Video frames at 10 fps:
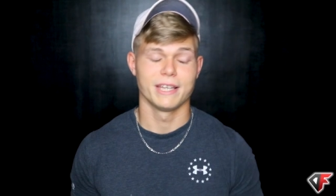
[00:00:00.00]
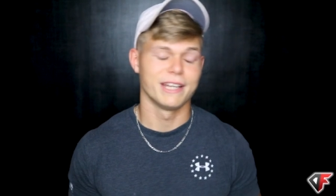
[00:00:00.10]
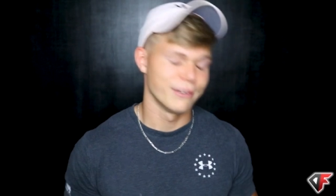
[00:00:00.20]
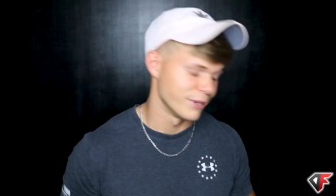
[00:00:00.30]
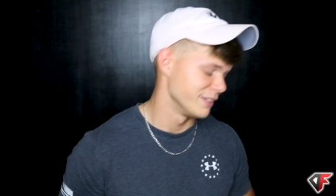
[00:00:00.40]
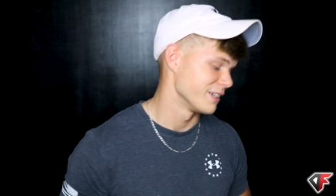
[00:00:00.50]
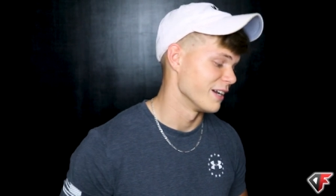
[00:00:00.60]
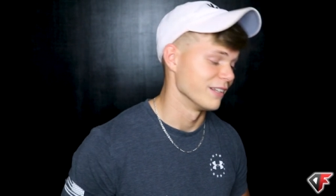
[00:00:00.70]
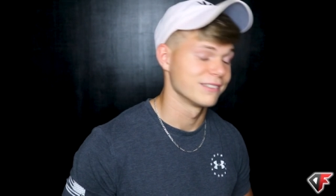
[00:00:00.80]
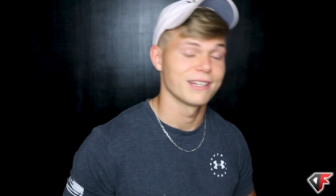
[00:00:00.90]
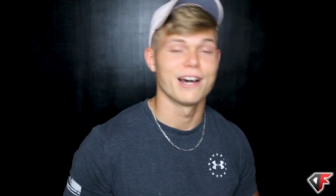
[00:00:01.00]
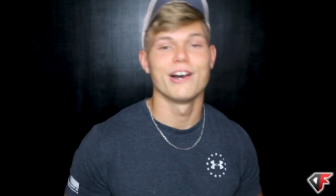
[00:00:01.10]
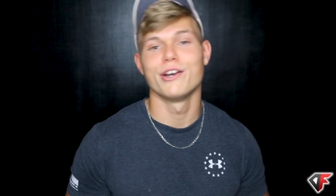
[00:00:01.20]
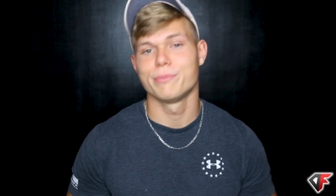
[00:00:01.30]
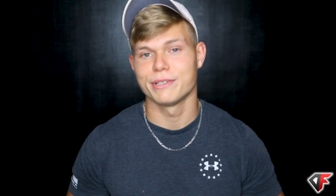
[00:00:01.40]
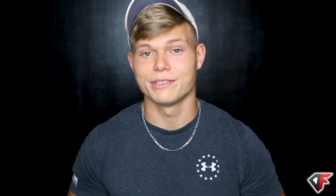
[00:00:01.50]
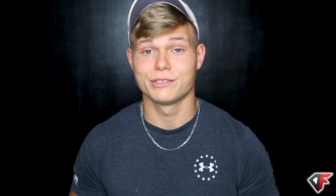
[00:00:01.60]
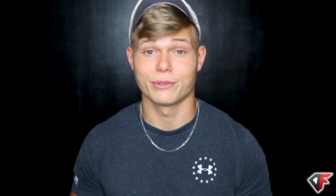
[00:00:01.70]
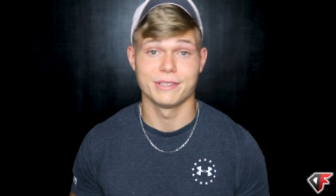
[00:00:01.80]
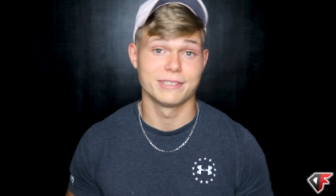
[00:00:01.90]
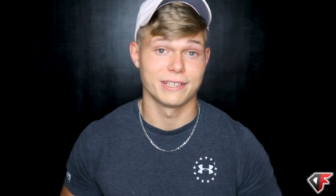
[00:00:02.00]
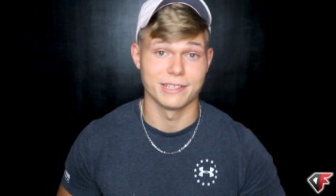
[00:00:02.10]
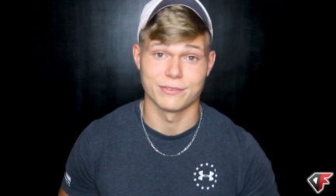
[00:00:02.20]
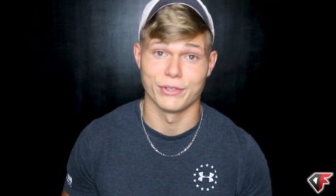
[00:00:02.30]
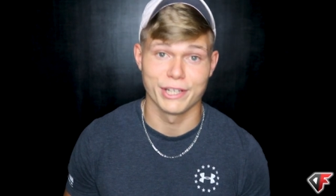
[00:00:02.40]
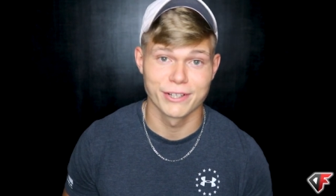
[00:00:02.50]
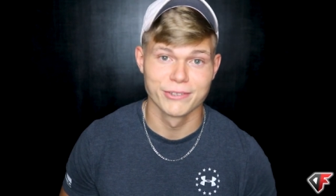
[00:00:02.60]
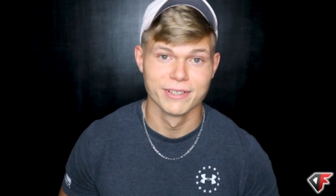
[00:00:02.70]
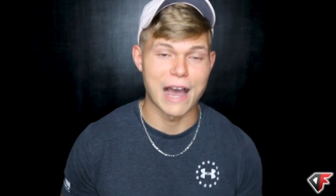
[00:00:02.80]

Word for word: Anyway guys, I hope you enjoyed today's video.